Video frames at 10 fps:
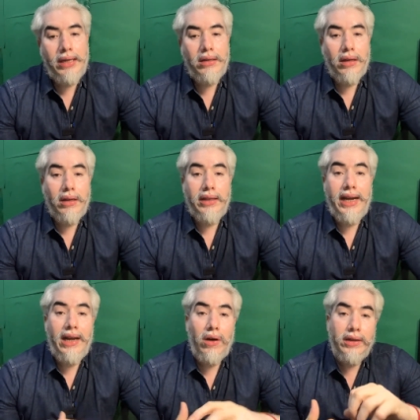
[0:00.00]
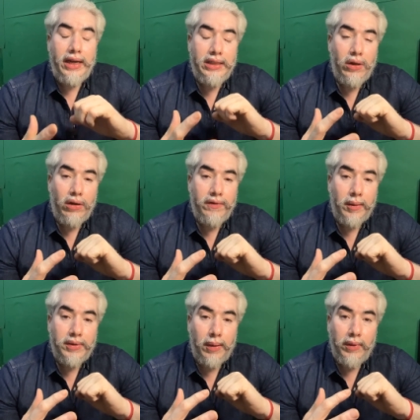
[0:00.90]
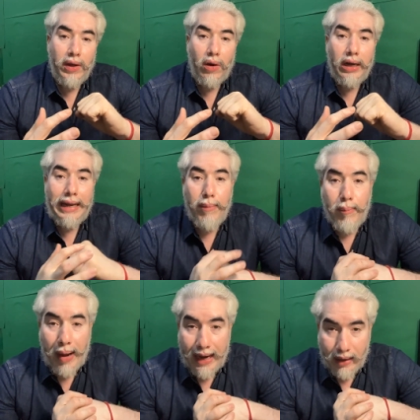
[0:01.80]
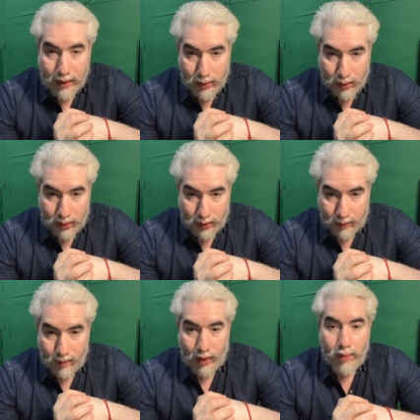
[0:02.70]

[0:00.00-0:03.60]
but there are lot, there is a lot of some, something called impact injuries